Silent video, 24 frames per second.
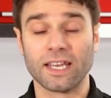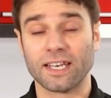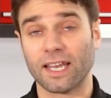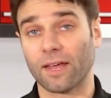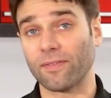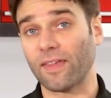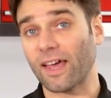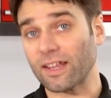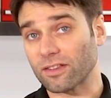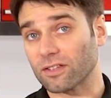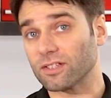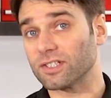Now
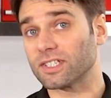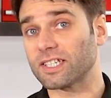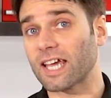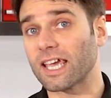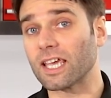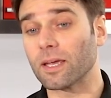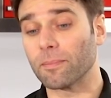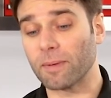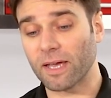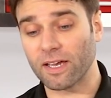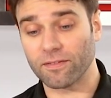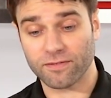that does
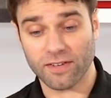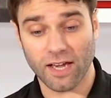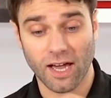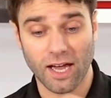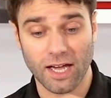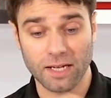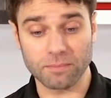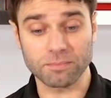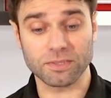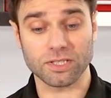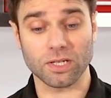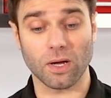take a bit of
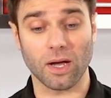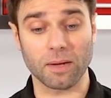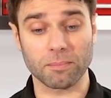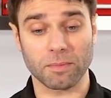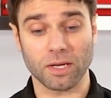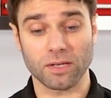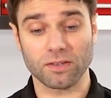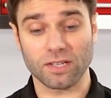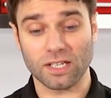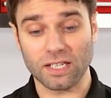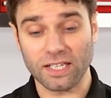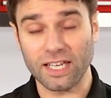time, so I'm
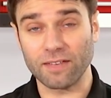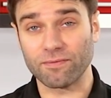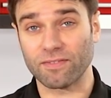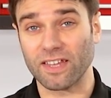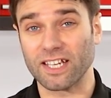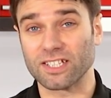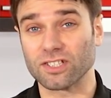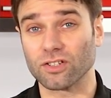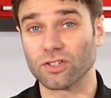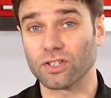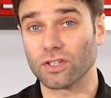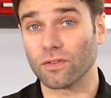going to leave
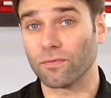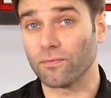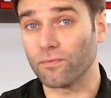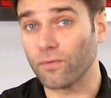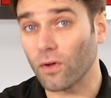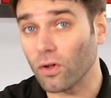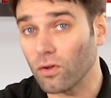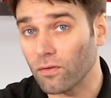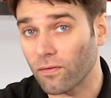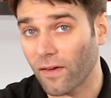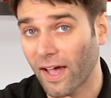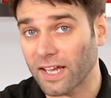this under
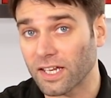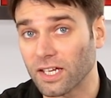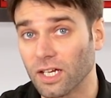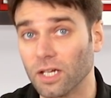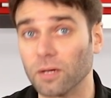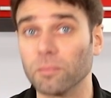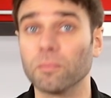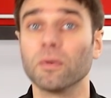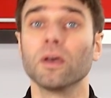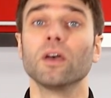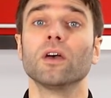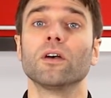full
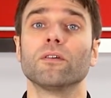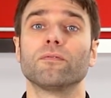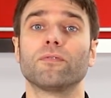vacuum